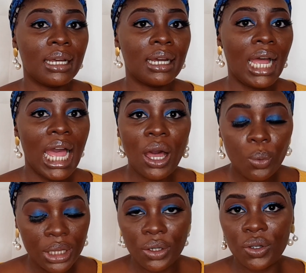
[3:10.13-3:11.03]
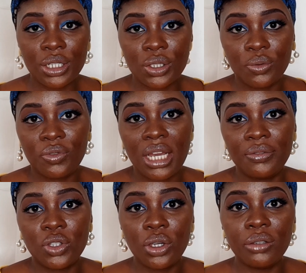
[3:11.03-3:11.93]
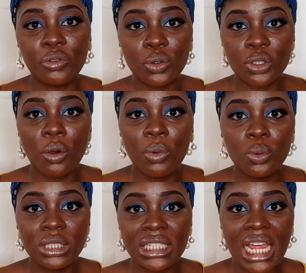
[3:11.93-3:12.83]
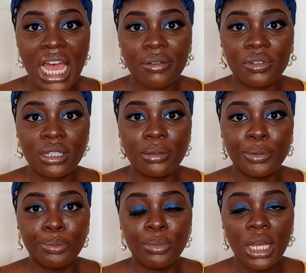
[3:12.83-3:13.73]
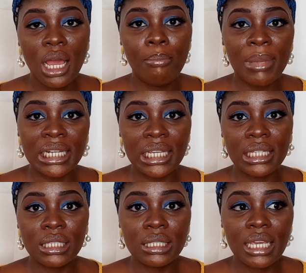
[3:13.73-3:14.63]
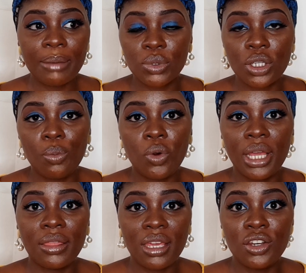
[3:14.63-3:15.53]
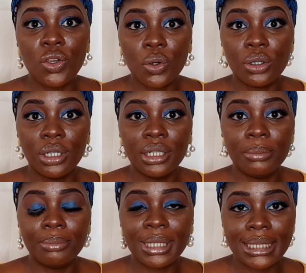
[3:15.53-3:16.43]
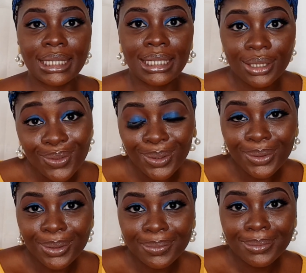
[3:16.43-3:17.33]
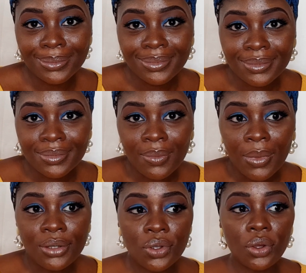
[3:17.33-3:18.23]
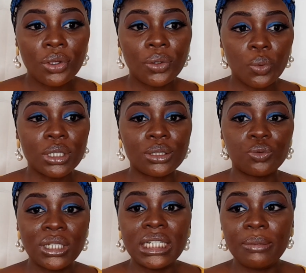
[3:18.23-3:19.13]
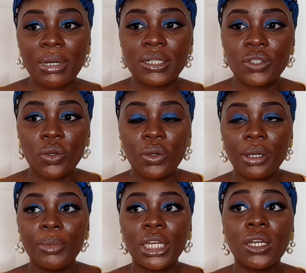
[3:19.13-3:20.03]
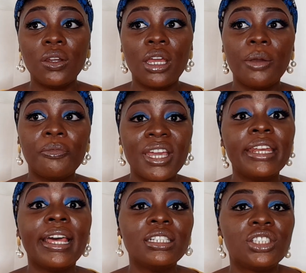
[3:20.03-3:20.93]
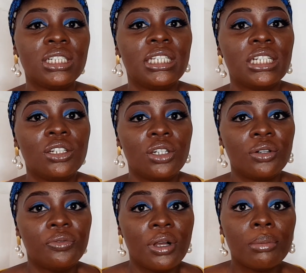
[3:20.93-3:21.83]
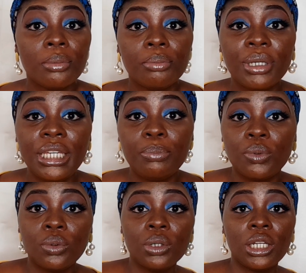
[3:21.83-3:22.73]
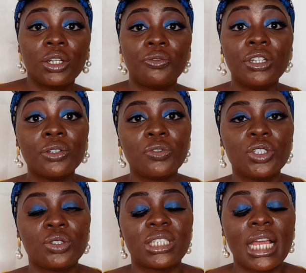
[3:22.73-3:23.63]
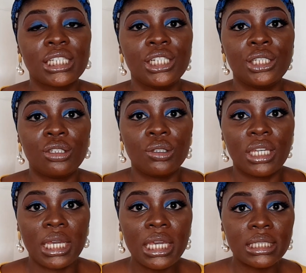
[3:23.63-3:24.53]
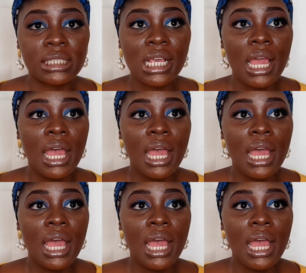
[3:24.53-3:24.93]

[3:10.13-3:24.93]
how were they going to survive? So if you're someone who didn't have money kept somewhere, then you're basically screwed. So it was really bad. So financially, a lot of people, a lot of individuals actually took a hit.